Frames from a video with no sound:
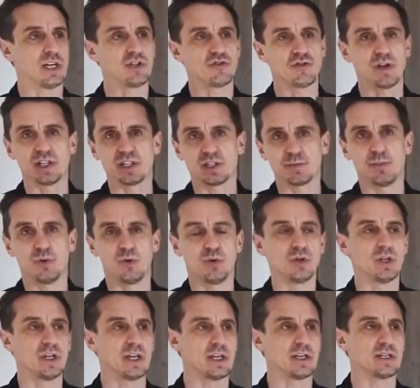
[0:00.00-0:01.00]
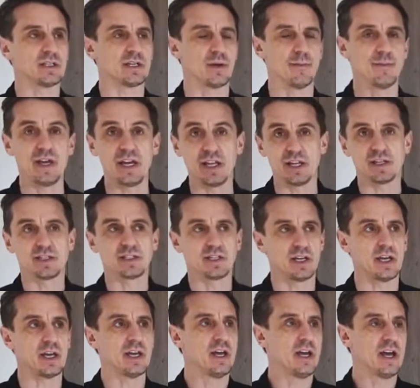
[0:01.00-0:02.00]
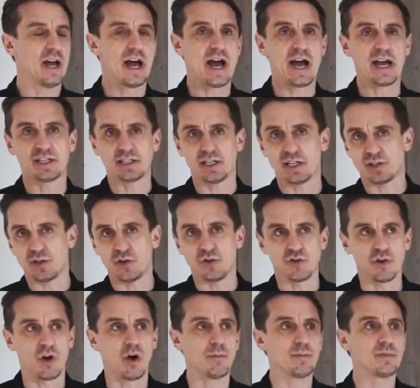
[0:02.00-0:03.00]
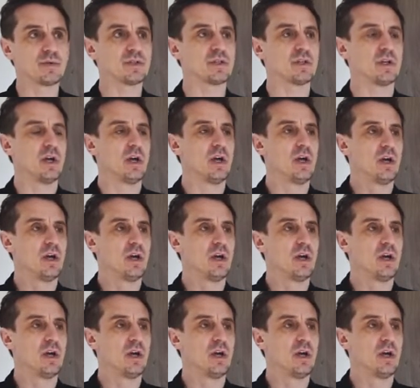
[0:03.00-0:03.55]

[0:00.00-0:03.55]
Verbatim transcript: like transport links, amenity, access to jobs.